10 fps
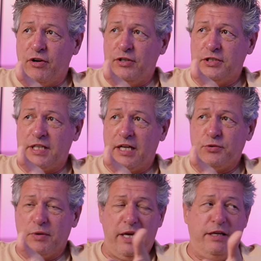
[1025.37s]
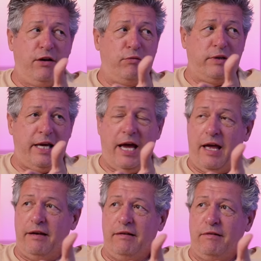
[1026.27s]
on your Schedule A, you don't
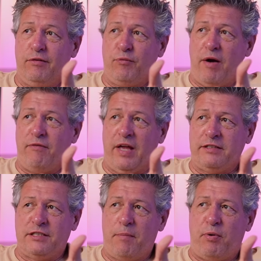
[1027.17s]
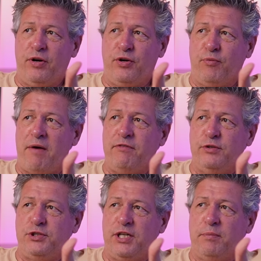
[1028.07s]
get that's not part of your revenue
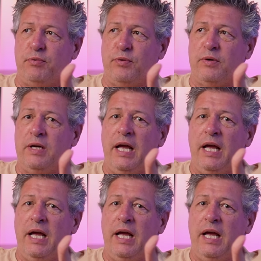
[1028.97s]
share pool.